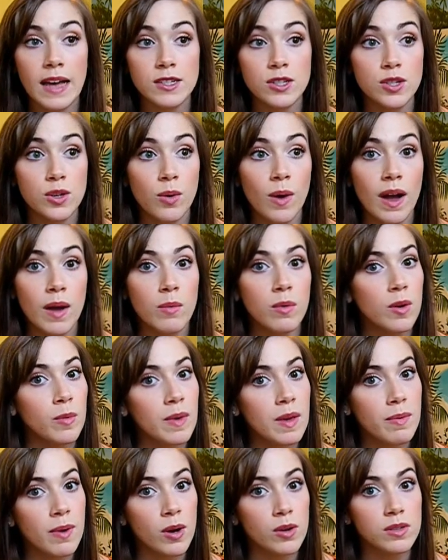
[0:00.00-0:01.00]
so I will
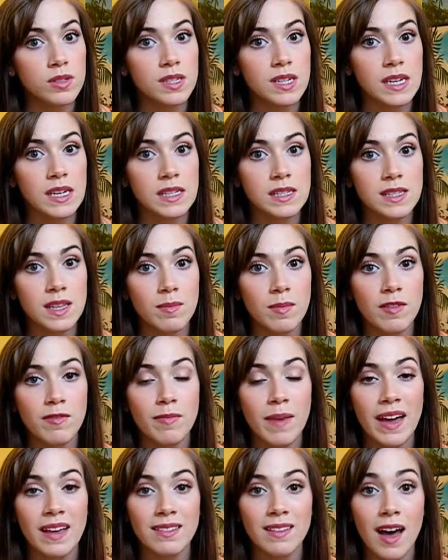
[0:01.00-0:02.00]
be posting some
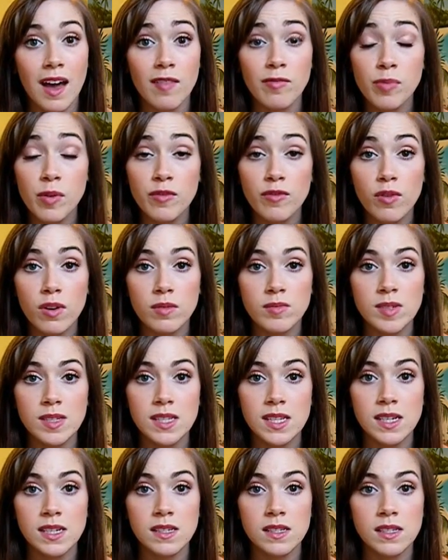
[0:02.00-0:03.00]
of my live
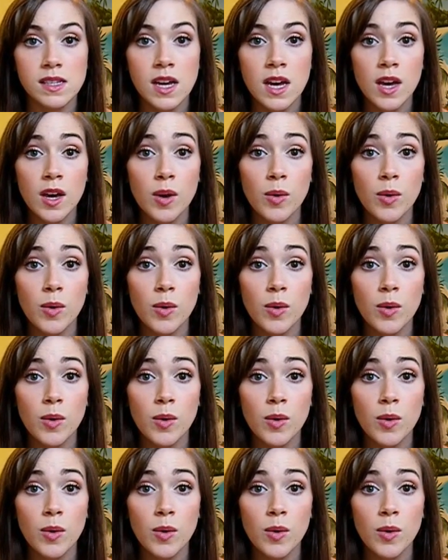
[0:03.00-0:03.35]
performances